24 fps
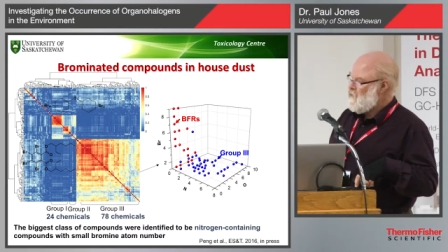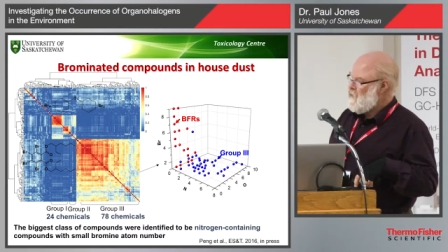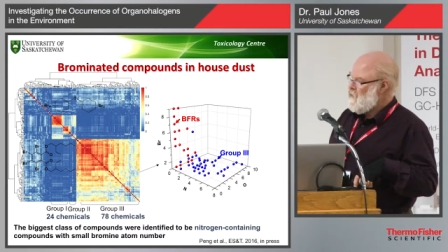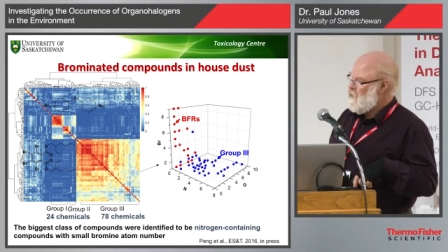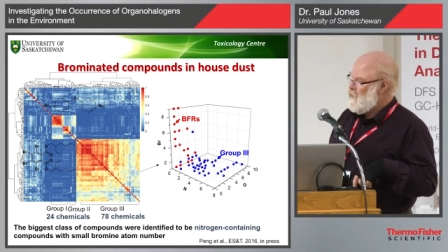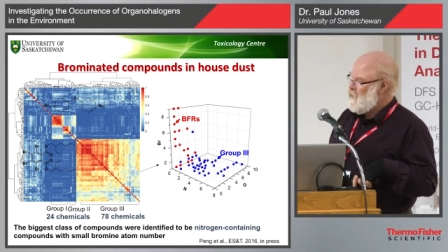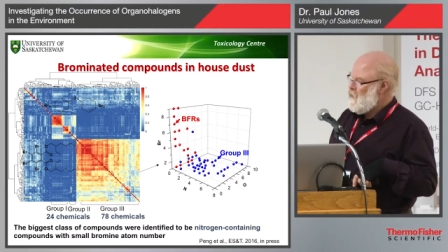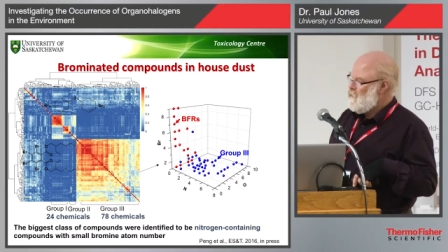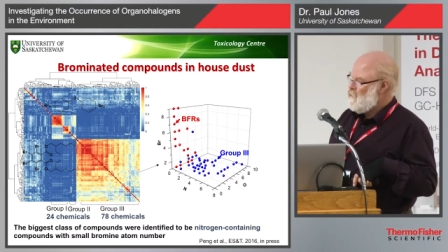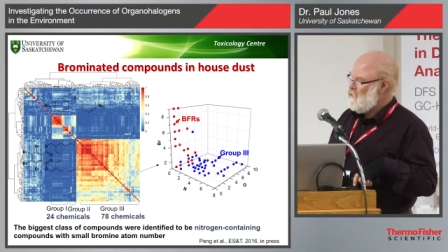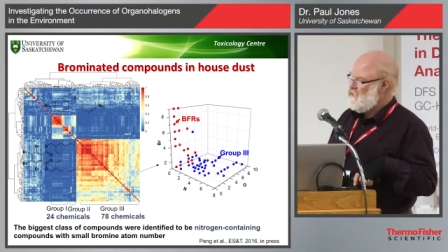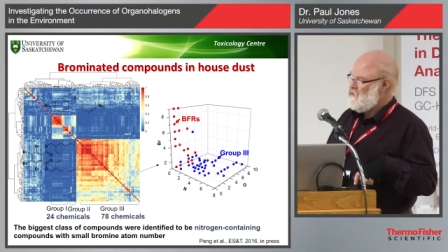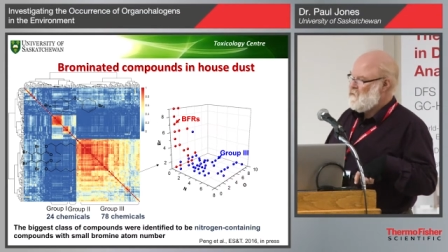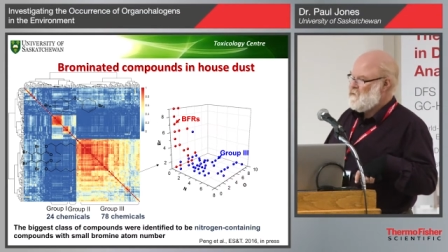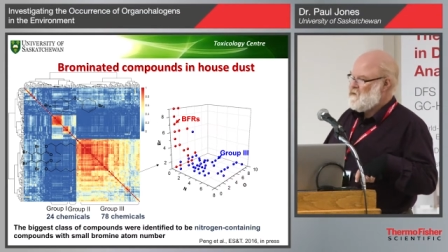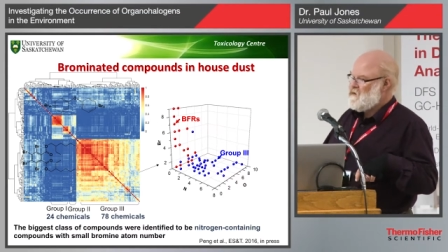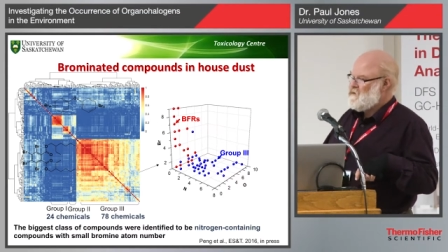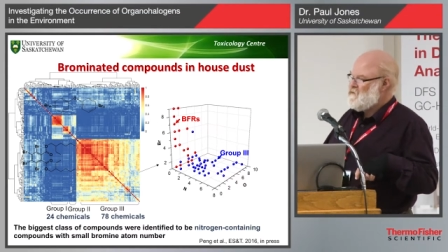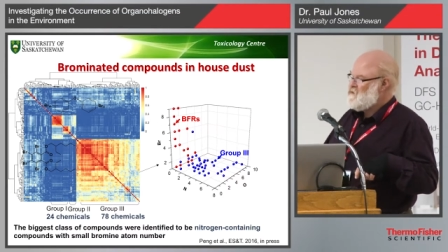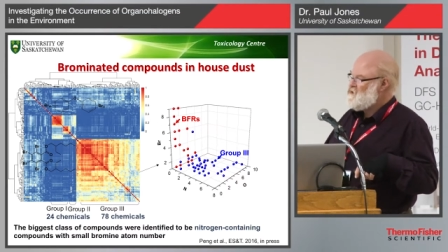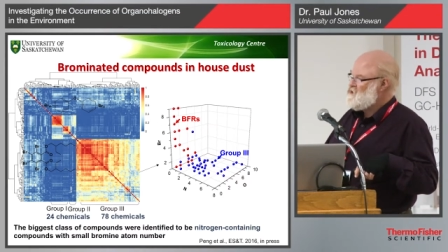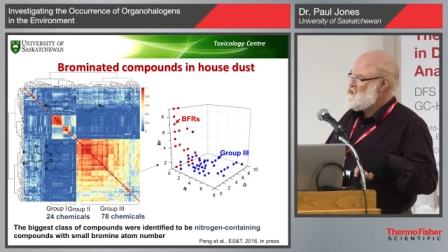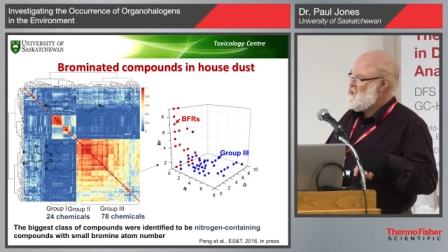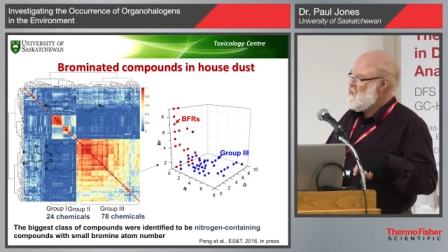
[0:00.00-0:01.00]
uh, was a bit
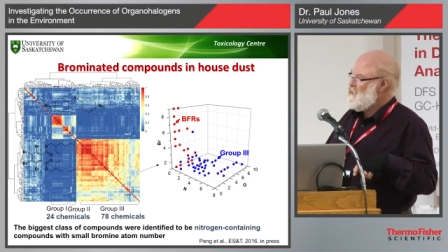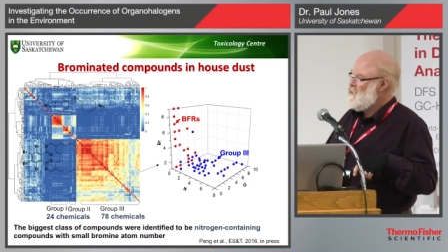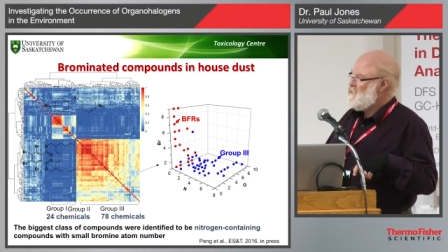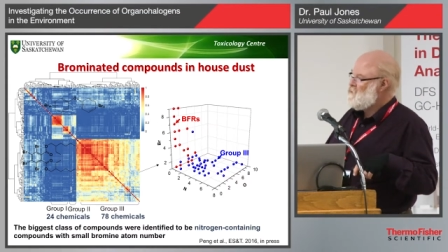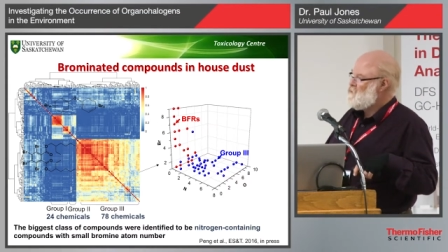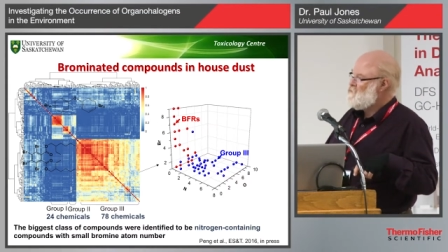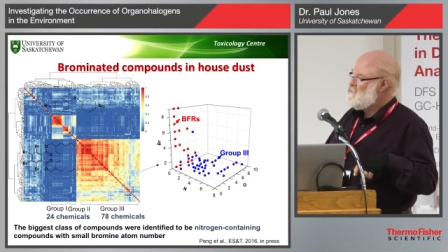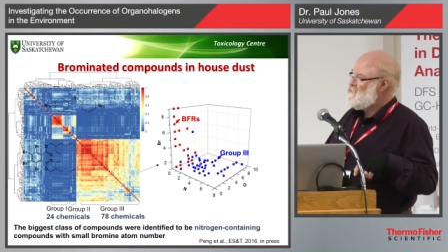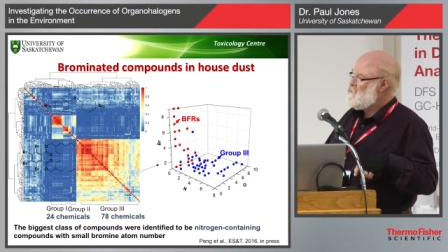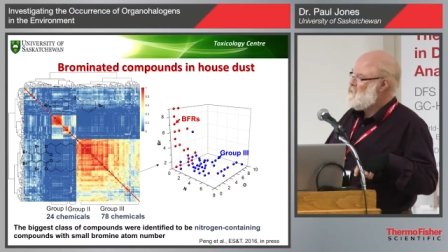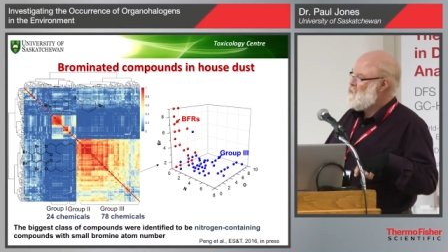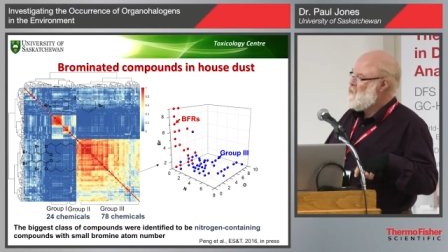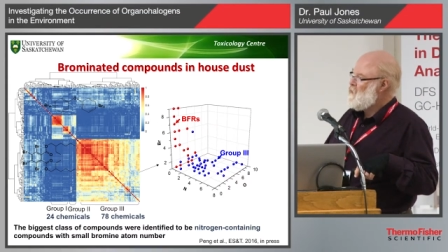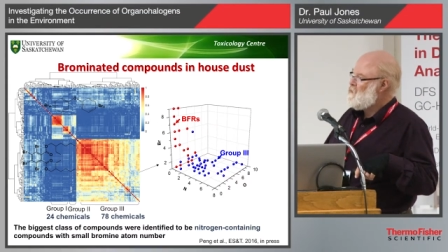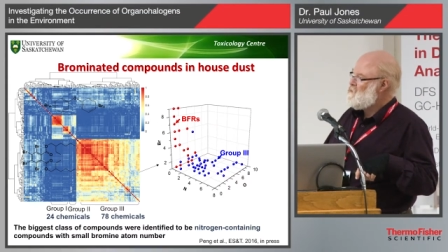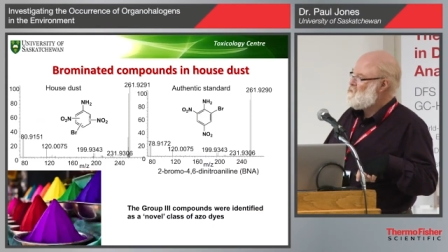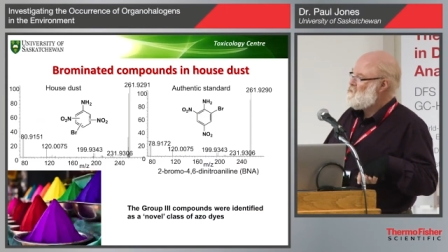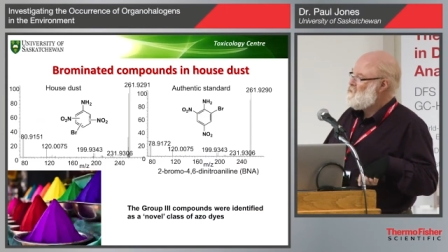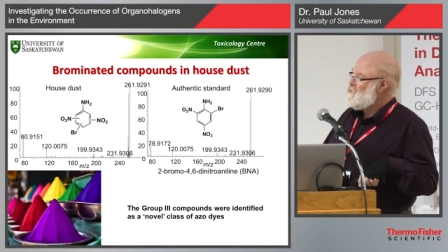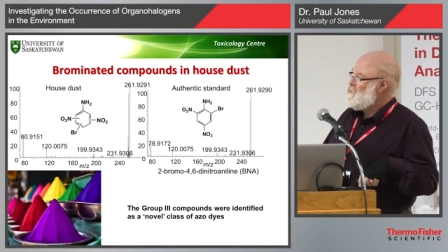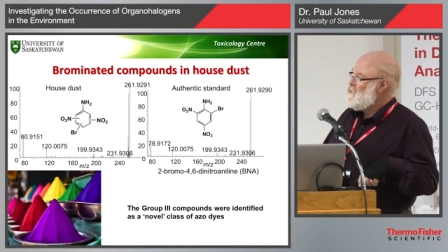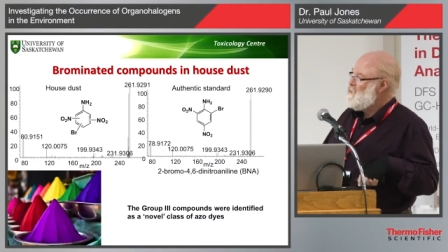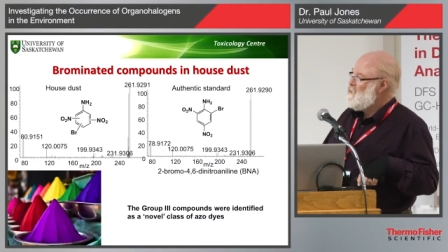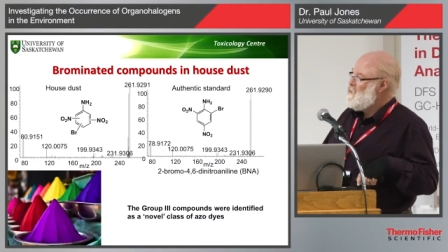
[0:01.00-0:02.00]
of a challenge for
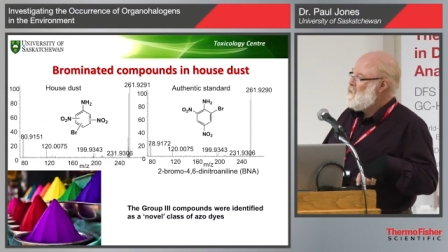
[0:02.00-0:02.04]
us